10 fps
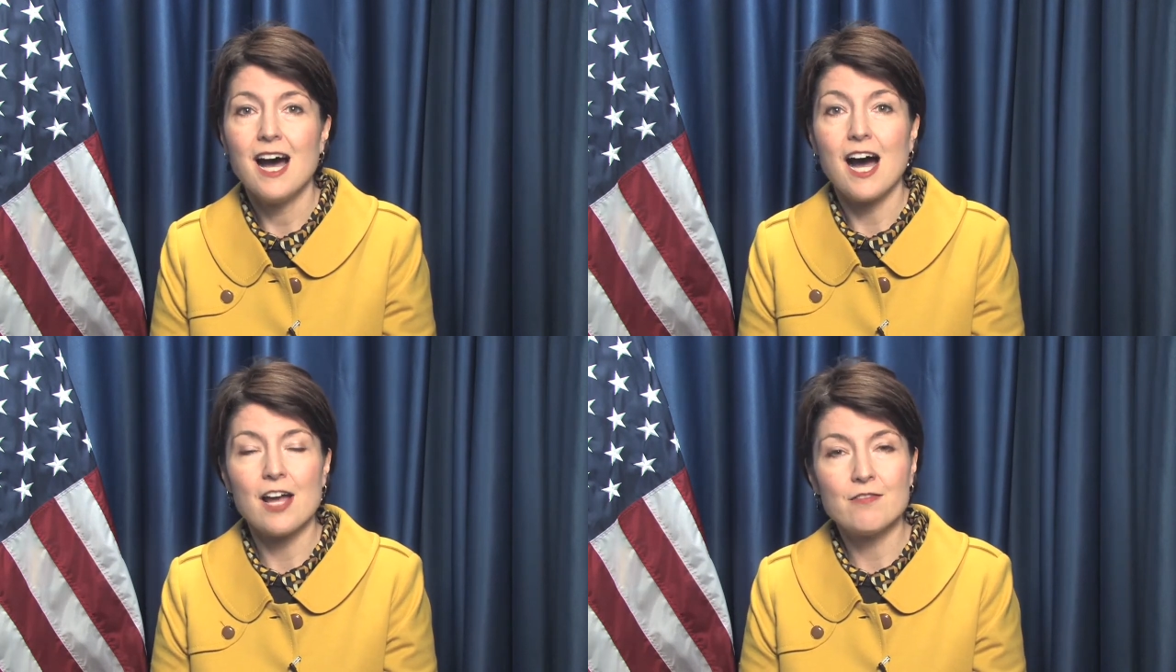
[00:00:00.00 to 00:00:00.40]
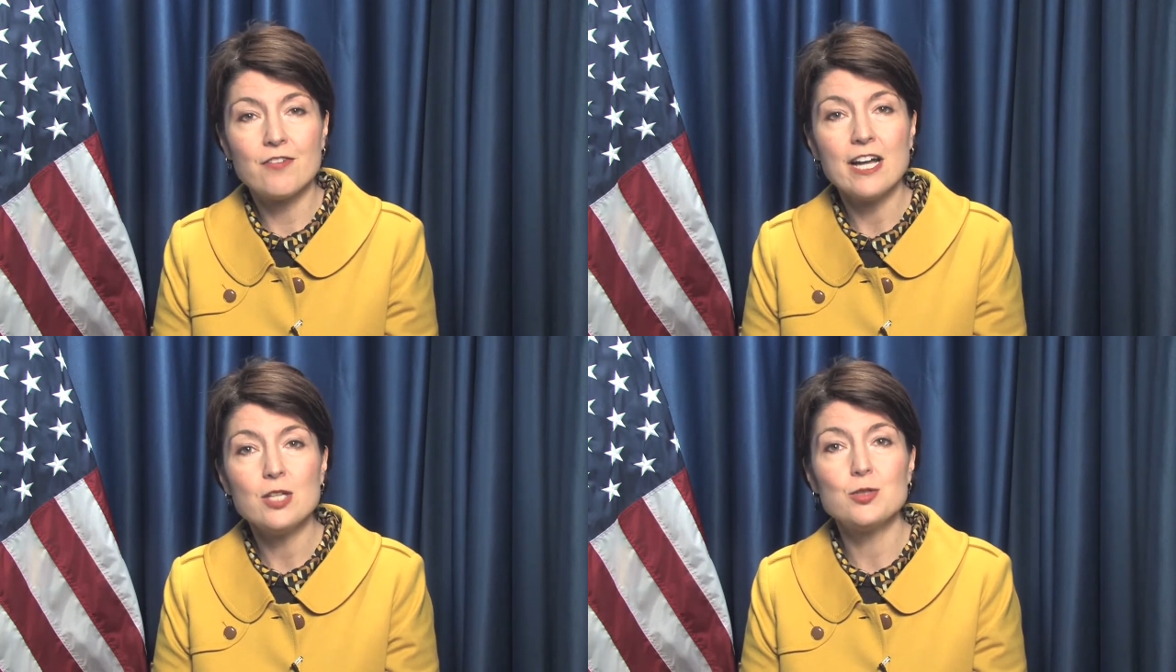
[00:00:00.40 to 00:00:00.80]
I
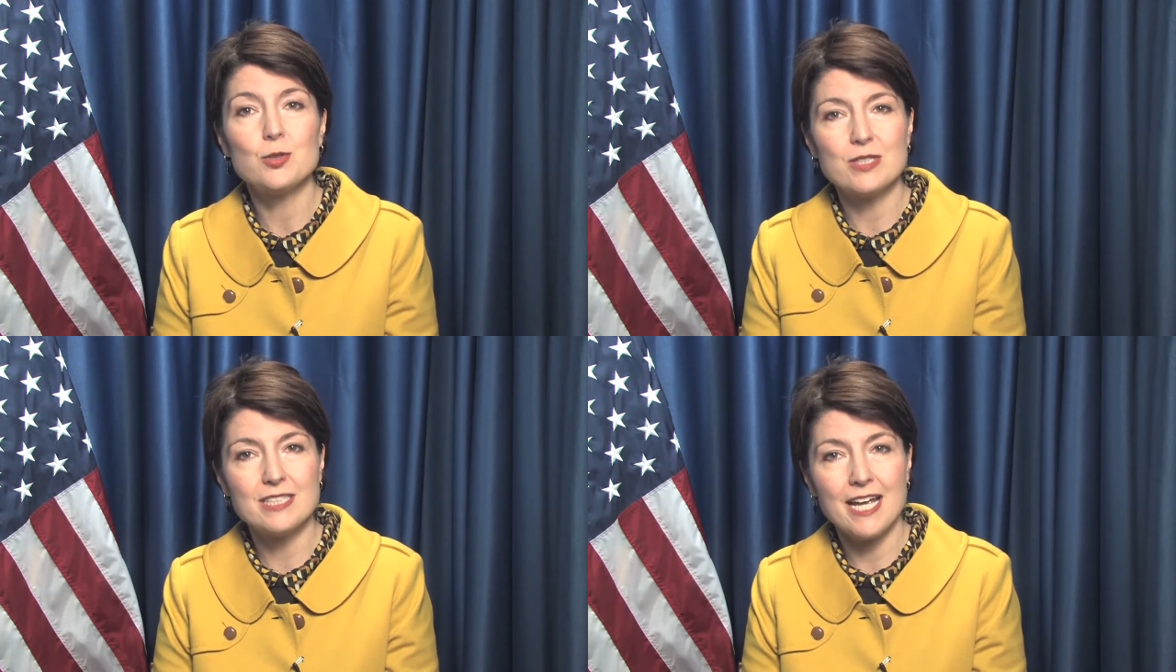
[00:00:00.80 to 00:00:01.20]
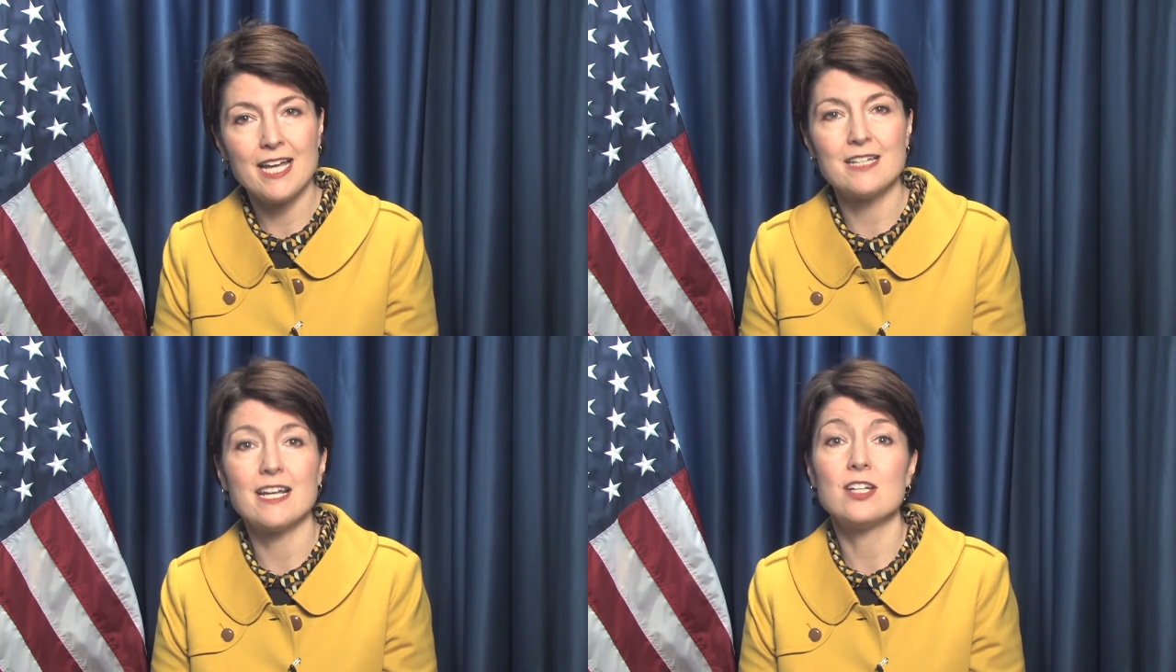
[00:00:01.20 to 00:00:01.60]
invite you to
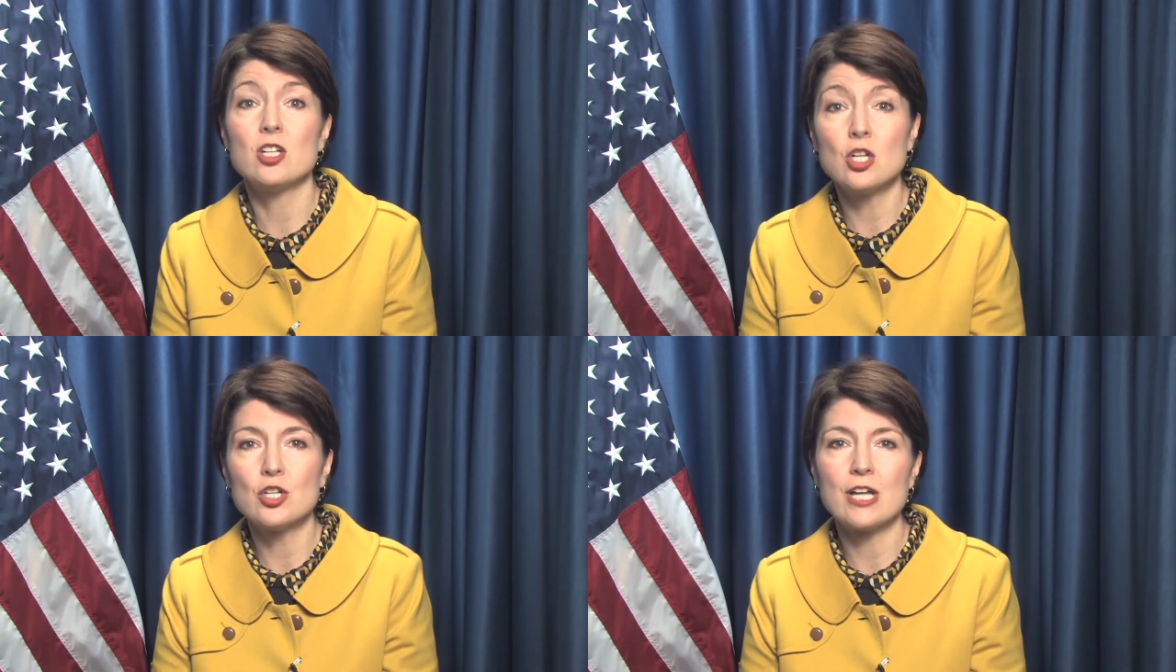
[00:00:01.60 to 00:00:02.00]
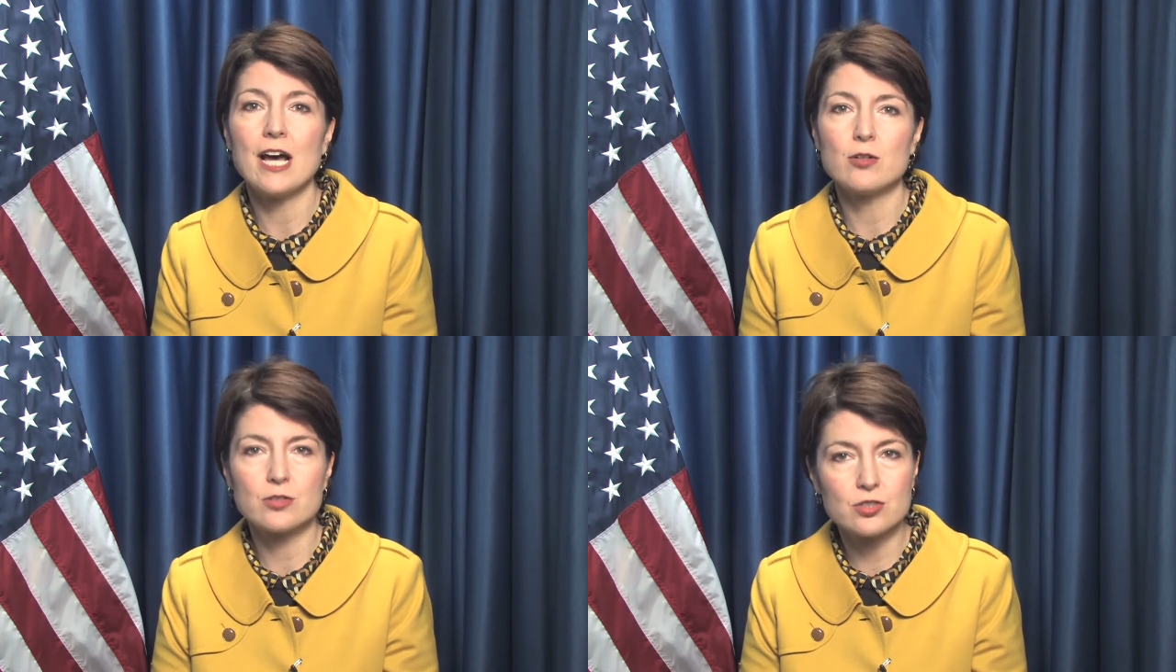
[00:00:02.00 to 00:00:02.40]
attend and learn
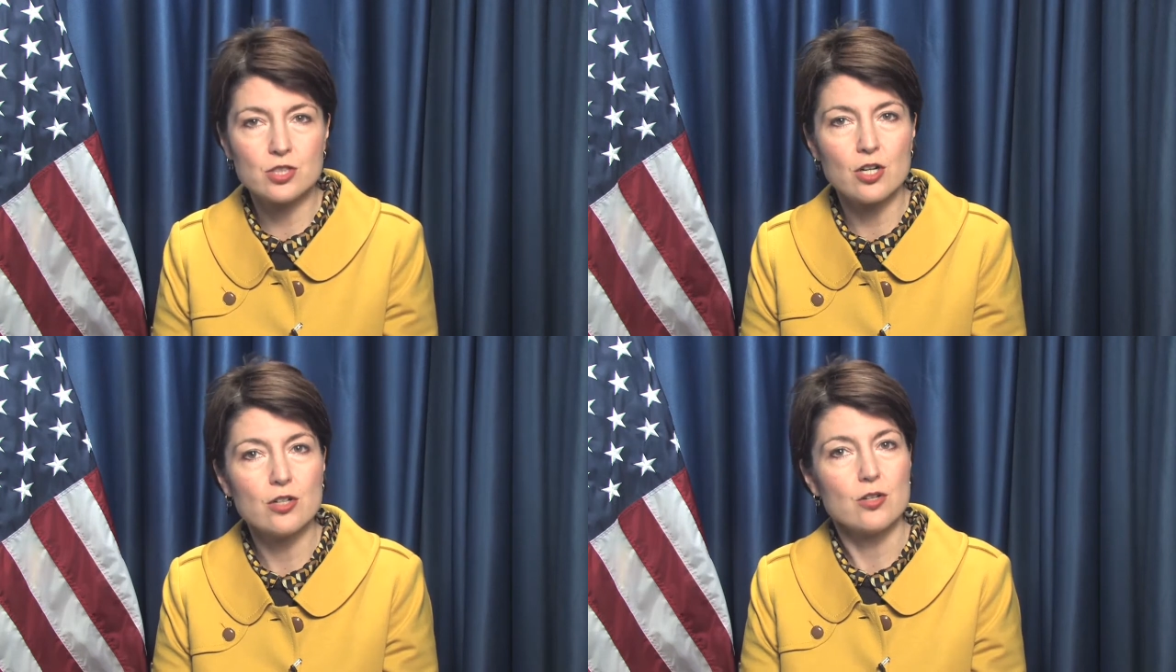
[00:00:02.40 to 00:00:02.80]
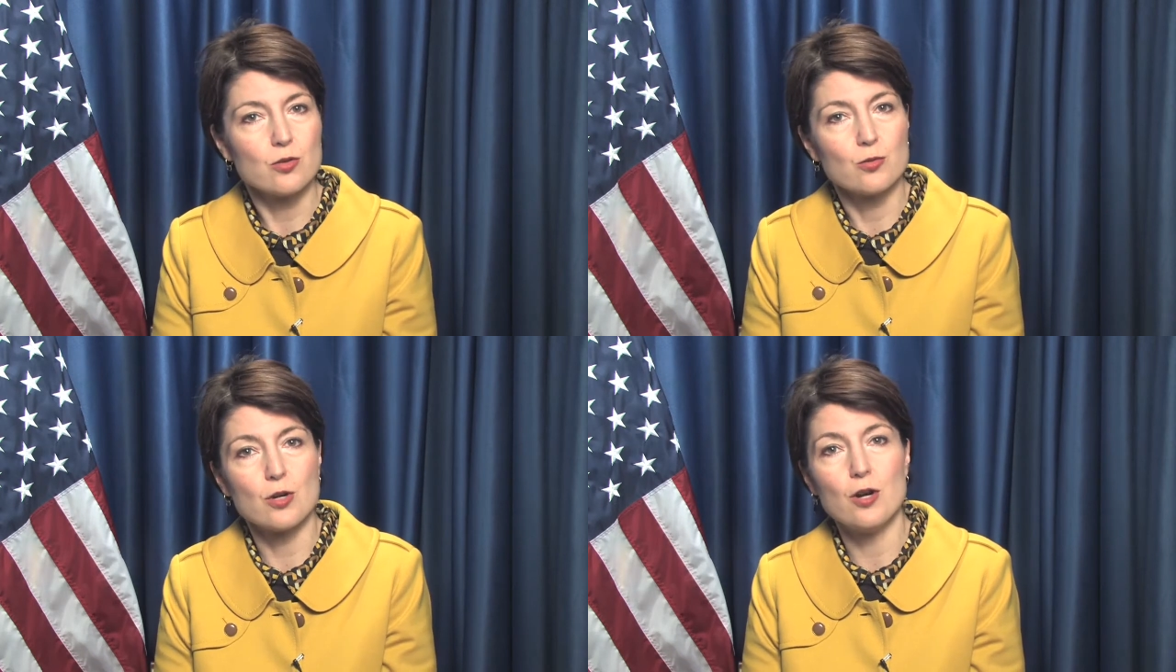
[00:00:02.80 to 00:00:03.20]
how to start,
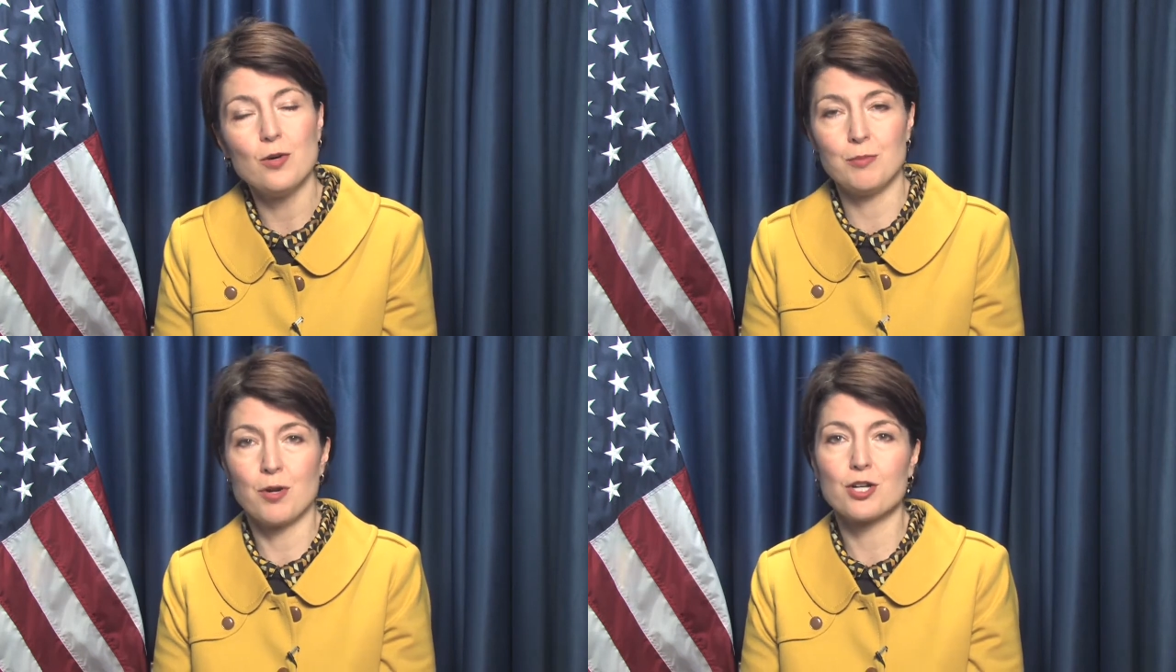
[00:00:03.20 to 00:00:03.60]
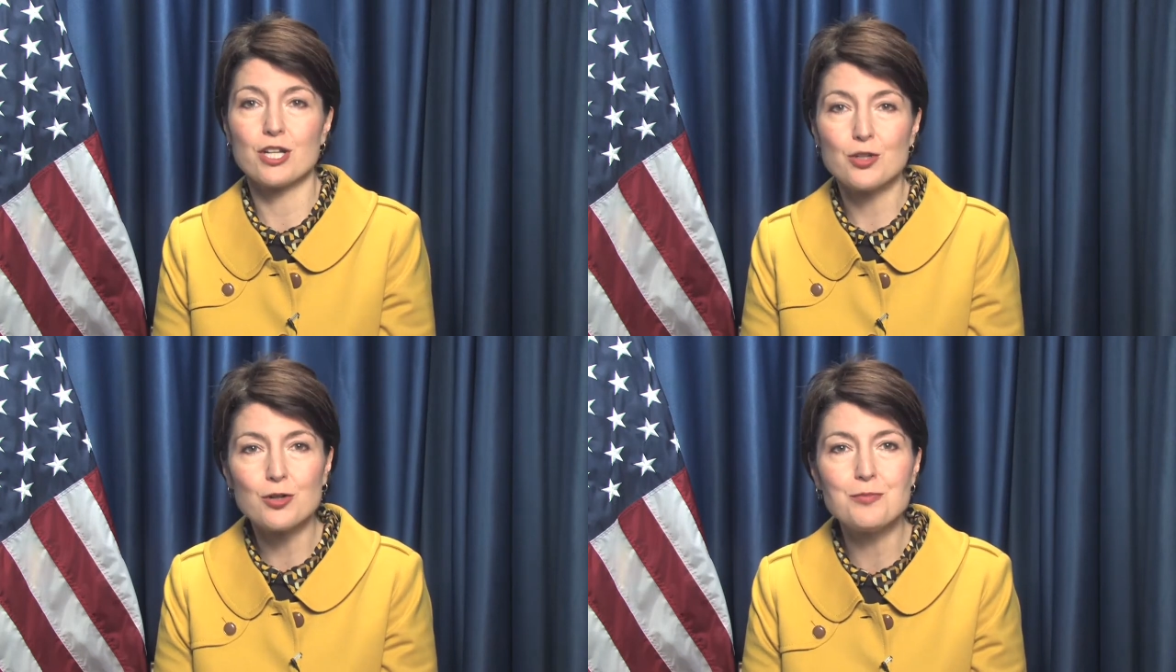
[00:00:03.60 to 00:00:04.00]
grow, and
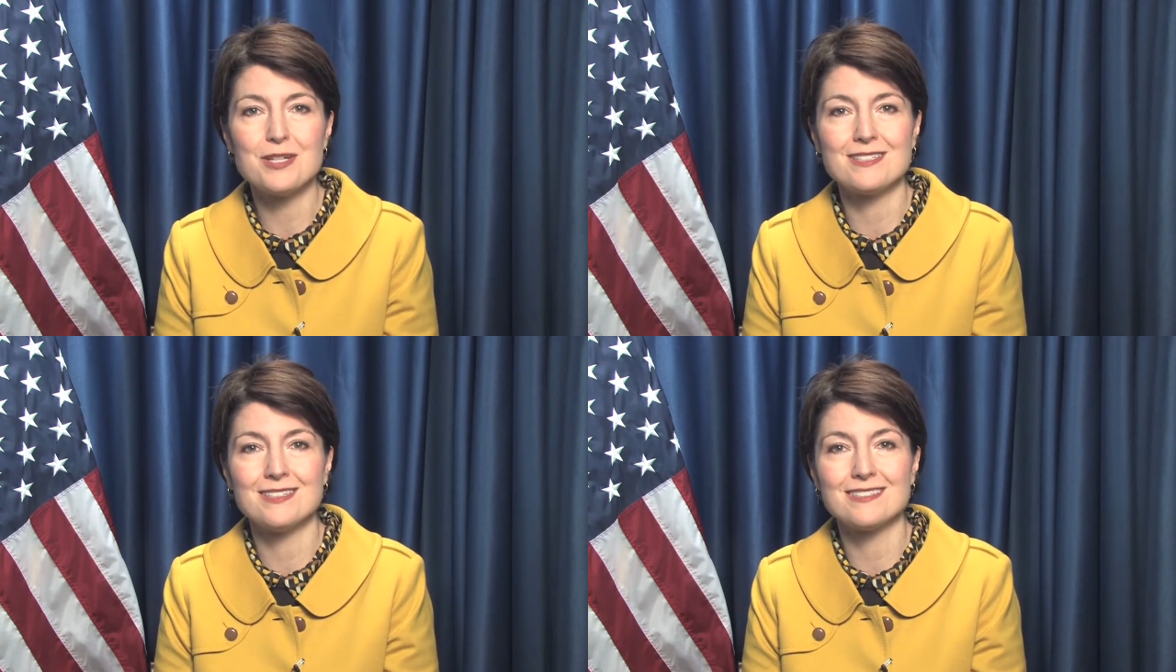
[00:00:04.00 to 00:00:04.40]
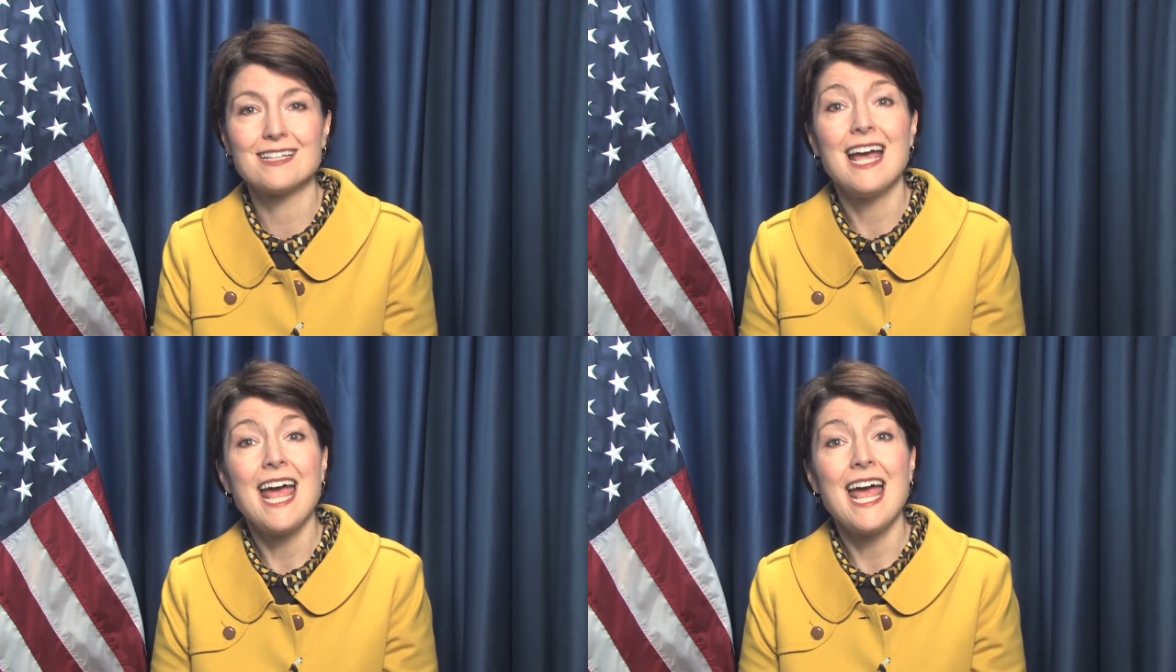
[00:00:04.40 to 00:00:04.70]
market your business,